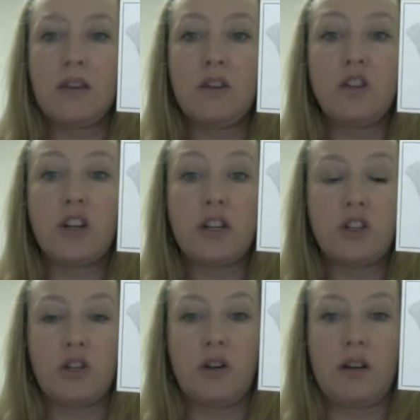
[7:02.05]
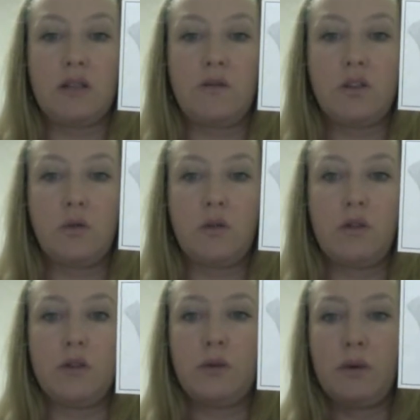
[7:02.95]
the gesture as a visual
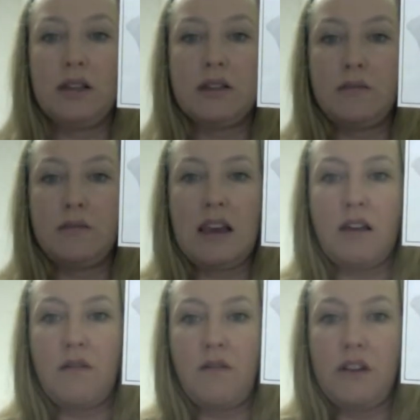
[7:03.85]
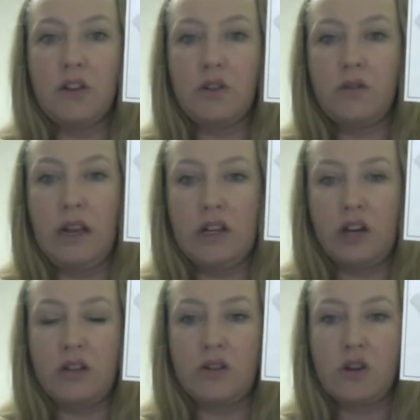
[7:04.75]
clue. He's making a victory
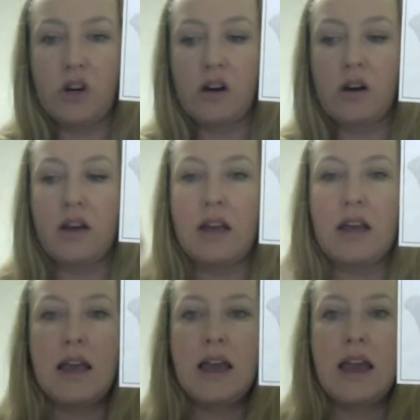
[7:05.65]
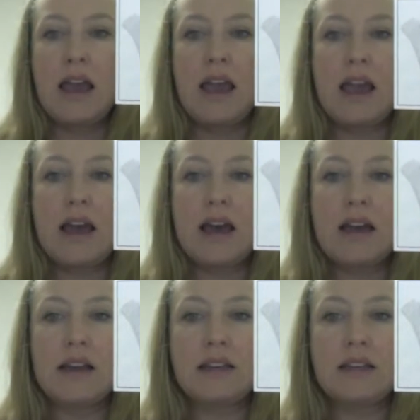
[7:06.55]
gesture.
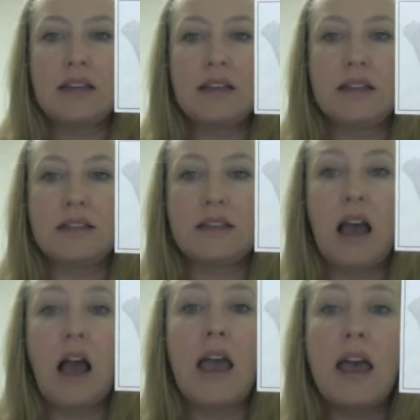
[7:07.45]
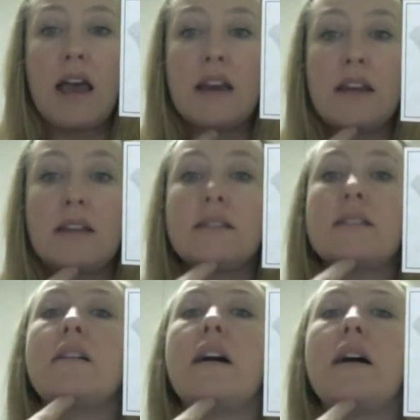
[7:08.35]
And his head is
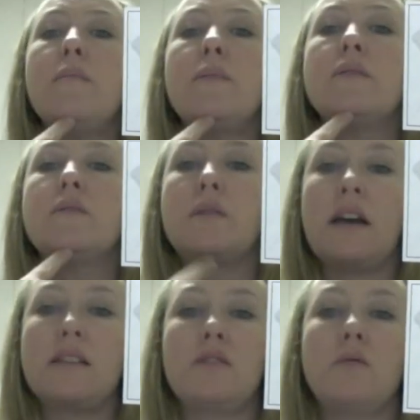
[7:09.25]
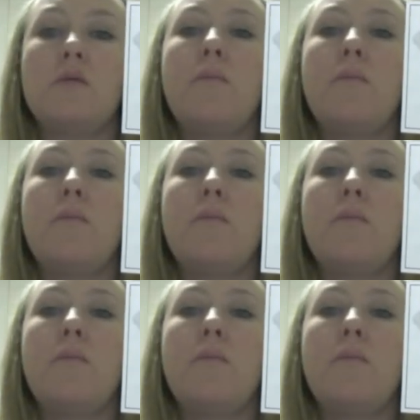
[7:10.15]
up, so that has to do with